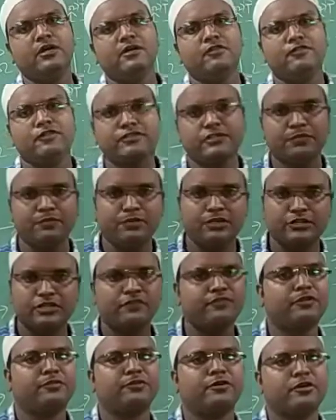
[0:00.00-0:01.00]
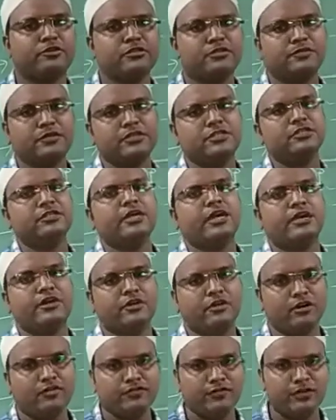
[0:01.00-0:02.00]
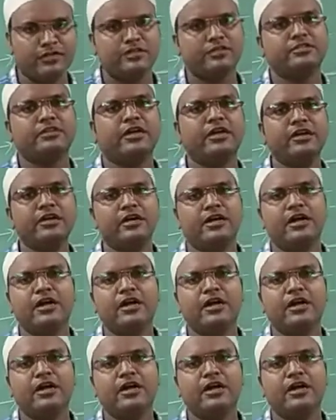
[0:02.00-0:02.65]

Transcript: for Chebyshev approximation, analog filters and